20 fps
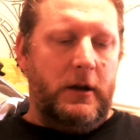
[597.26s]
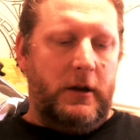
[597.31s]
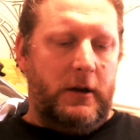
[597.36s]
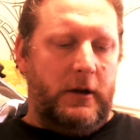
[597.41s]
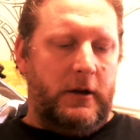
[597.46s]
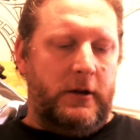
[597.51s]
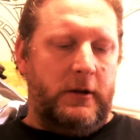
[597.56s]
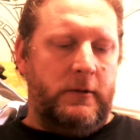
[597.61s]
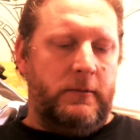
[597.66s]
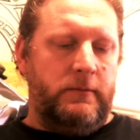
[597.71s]

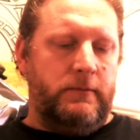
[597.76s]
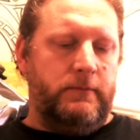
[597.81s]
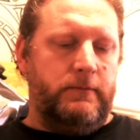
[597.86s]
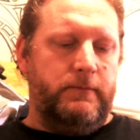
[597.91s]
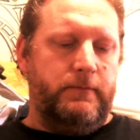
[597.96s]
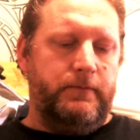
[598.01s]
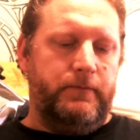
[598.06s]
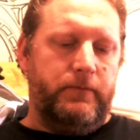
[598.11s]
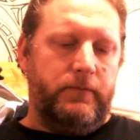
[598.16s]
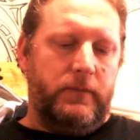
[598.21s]
Um,
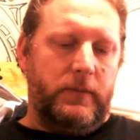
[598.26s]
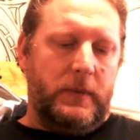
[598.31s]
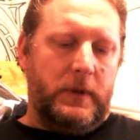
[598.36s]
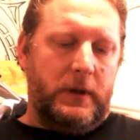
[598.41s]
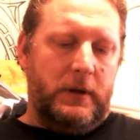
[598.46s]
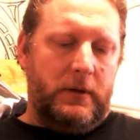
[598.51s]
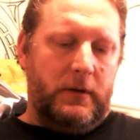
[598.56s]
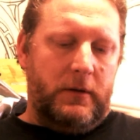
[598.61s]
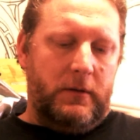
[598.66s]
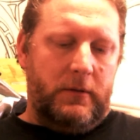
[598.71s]

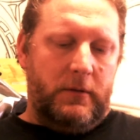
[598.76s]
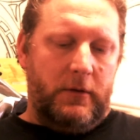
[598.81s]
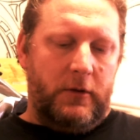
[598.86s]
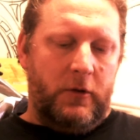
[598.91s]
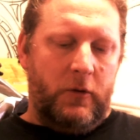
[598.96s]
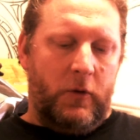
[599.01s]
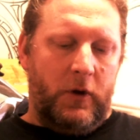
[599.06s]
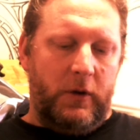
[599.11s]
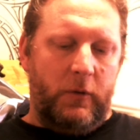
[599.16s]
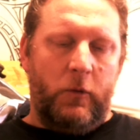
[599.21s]

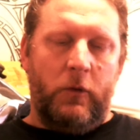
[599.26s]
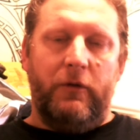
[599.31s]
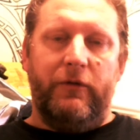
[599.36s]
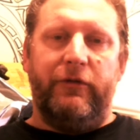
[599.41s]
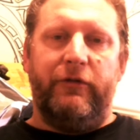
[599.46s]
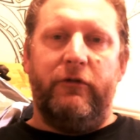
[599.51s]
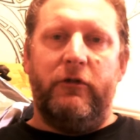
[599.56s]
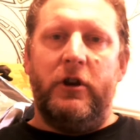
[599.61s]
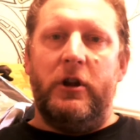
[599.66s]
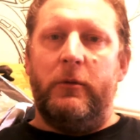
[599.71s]
quite what
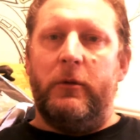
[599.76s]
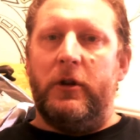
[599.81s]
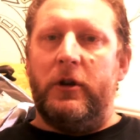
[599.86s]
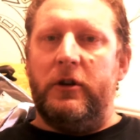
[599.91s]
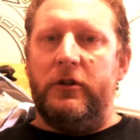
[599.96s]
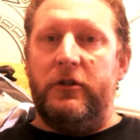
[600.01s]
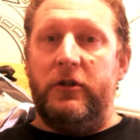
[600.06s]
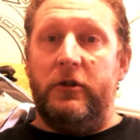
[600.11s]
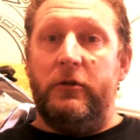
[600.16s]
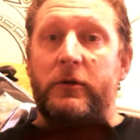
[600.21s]
three I'm
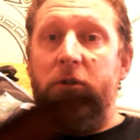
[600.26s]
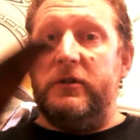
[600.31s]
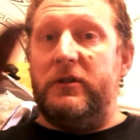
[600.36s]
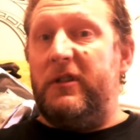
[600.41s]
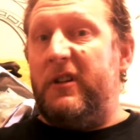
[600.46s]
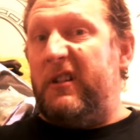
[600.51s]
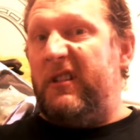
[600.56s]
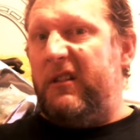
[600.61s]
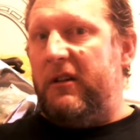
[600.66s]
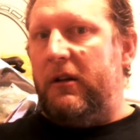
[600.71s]
going to do
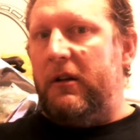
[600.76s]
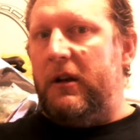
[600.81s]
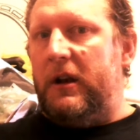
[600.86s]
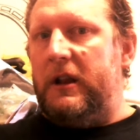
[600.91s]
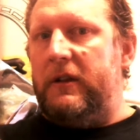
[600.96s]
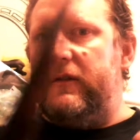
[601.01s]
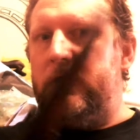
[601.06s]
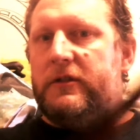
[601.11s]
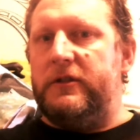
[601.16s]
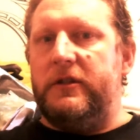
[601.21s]
is I'll
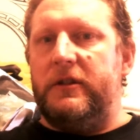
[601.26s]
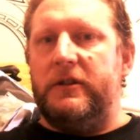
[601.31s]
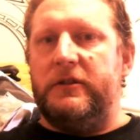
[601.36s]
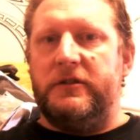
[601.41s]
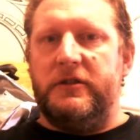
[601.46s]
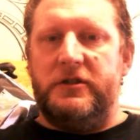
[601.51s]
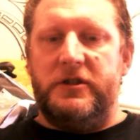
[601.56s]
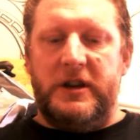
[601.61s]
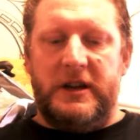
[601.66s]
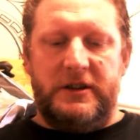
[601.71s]
leave it to the
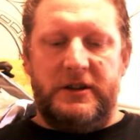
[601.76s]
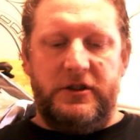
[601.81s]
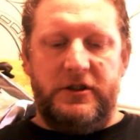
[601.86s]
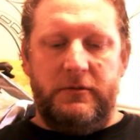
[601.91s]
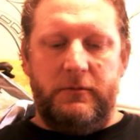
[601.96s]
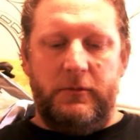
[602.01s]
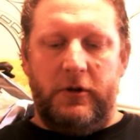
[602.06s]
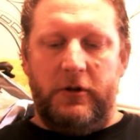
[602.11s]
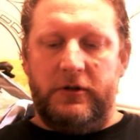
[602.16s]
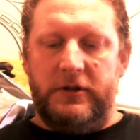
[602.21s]

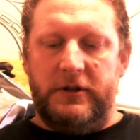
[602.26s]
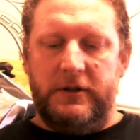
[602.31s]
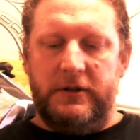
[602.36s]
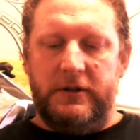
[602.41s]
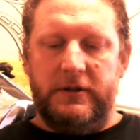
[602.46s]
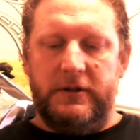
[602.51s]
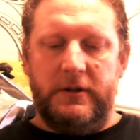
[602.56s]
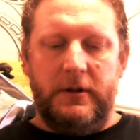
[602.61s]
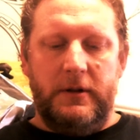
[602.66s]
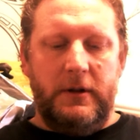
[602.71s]
suggestion
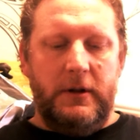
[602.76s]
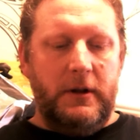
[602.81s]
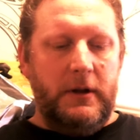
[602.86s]
boxes.